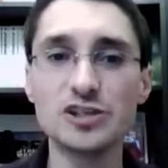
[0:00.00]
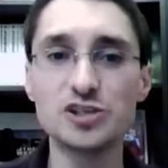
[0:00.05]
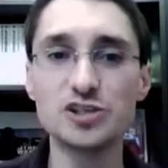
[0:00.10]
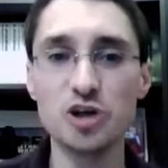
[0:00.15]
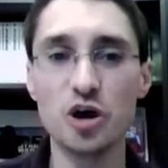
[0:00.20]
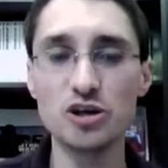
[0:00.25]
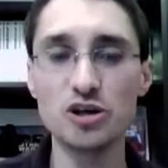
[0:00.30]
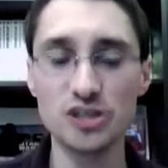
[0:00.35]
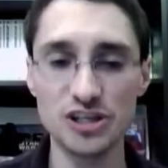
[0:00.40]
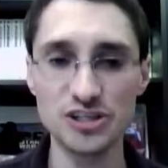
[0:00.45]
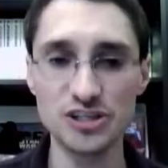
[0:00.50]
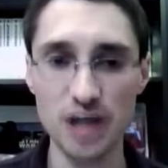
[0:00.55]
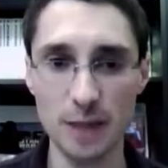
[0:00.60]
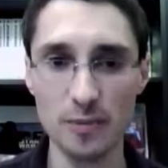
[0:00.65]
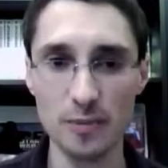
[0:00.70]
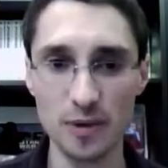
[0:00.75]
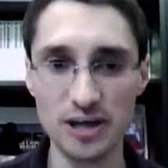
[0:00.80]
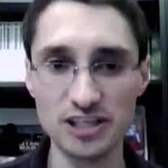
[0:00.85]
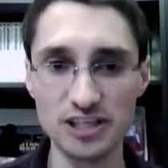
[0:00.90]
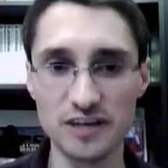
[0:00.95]
charge of this
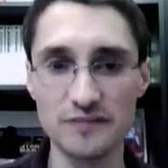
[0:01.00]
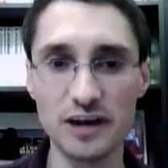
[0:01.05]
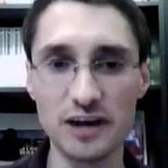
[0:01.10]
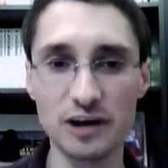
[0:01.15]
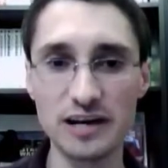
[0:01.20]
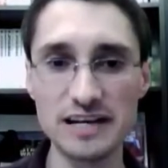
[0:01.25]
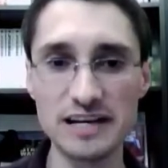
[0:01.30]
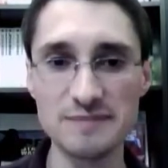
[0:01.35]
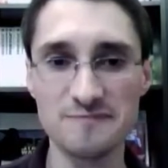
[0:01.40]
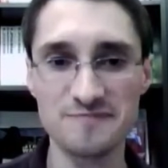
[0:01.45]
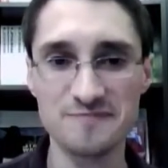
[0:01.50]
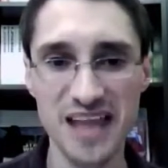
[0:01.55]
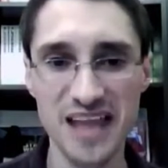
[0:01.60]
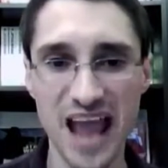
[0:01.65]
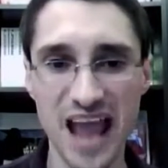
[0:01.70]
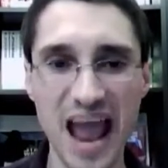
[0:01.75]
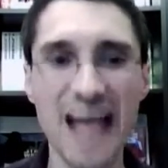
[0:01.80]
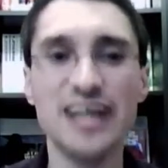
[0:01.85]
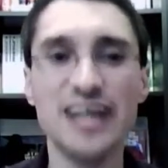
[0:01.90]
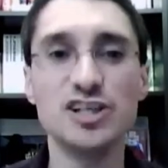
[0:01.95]
operation very
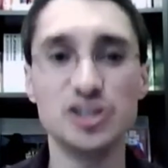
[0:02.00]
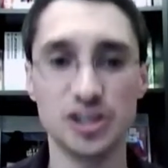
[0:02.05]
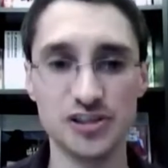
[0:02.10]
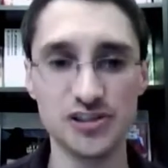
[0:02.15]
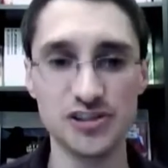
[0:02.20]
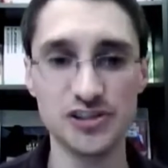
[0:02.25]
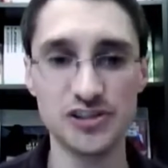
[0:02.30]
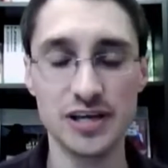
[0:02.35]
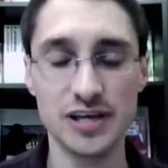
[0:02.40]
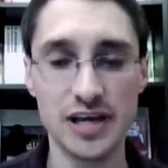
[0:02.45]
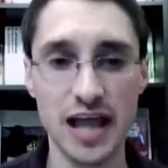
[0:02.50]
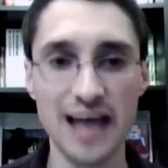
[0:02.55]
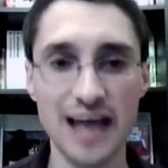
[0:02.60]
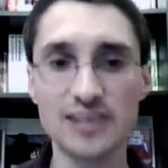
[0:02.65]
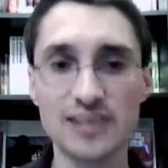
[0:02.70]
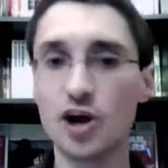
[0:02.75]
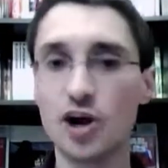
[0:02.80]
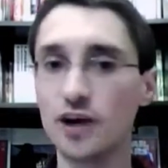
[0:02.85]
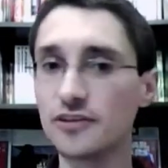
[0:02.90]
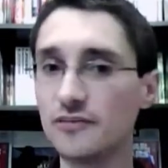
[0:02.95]
anxious as
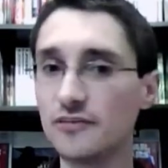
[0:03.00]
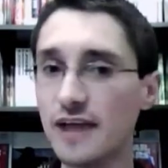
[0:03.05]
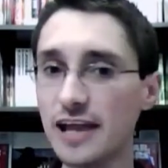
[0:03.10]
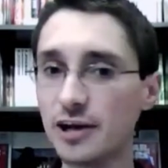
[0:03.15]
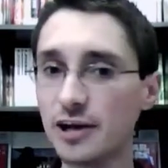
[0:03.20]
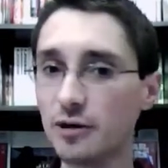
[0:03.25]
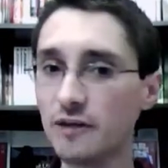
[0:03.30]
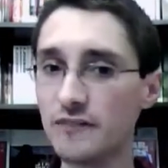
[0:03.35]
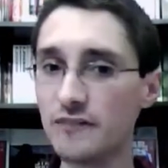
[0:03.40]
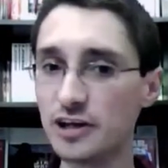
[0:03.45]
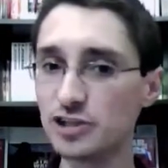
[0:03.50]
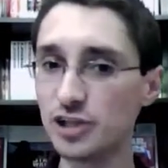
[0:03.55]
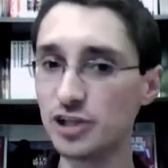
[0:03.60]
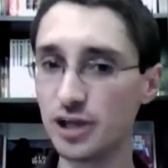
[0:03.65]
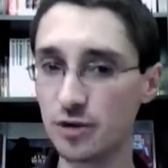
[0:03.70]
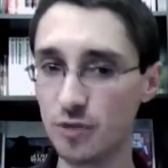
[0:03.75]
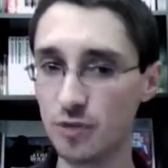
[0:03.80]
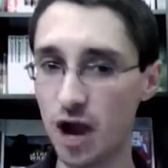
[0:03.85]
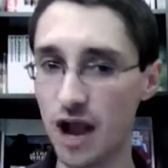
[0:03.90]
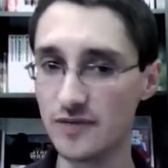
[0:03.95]
Darth Vader eventually
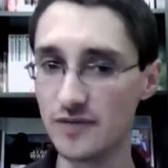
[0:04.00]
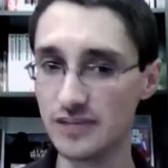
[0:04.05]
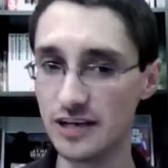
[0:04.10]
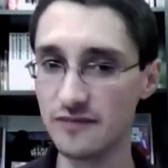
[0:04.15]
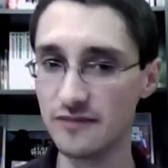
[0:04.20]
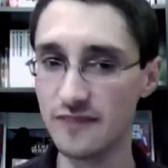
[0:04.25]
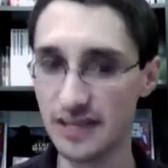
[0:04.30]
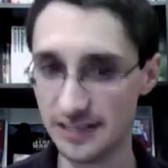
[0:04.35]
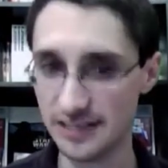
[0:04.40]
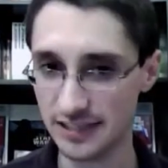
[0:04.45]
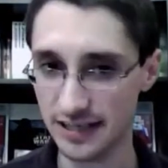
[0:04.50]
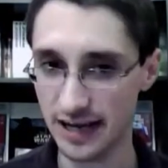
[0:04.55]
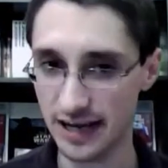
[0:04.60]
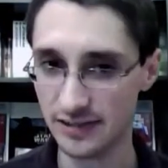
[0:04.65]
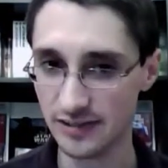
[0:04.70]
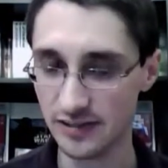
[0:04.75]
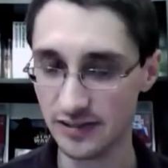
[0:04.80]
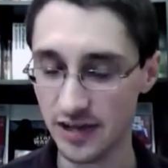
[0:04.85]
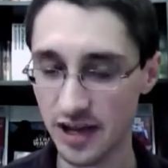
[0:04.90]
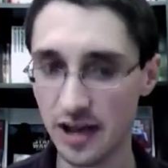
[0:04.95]
arrives and
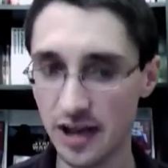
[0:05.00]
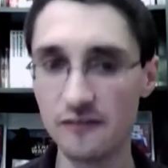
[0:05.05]
investigates.